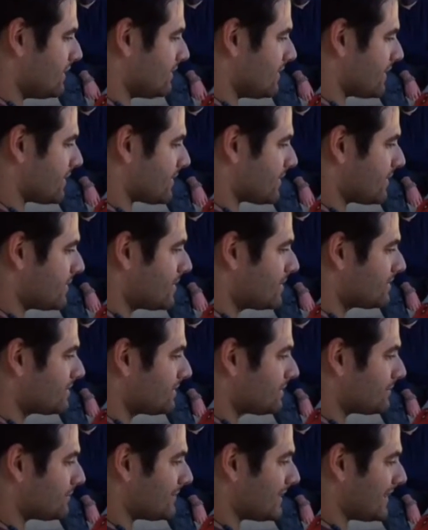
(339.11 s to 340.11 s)
The third
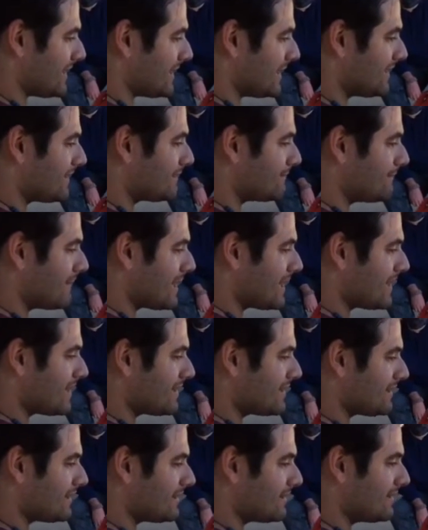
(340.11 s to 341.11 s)
little pig
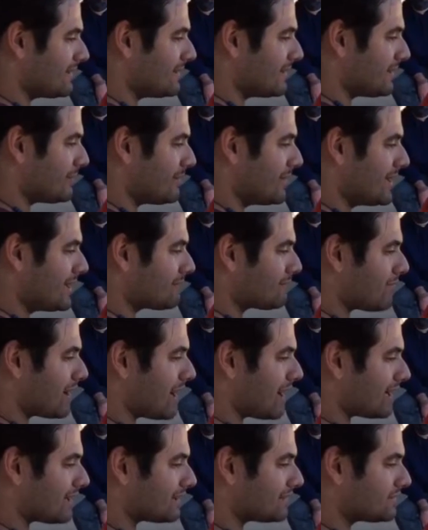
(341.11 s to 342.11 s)
made a big
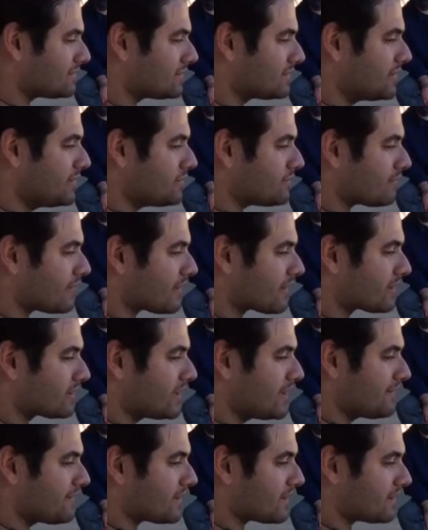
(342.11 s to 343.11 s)
pot of soup for
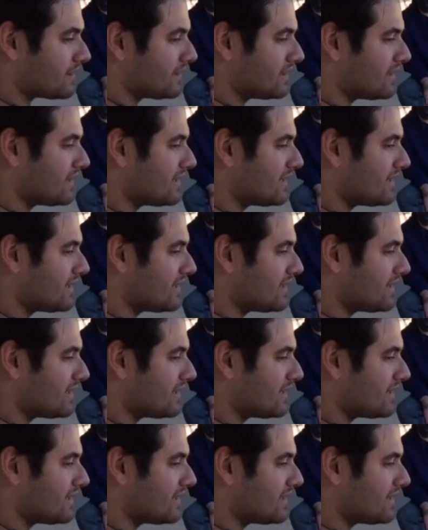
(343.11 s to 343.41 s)
Clifford.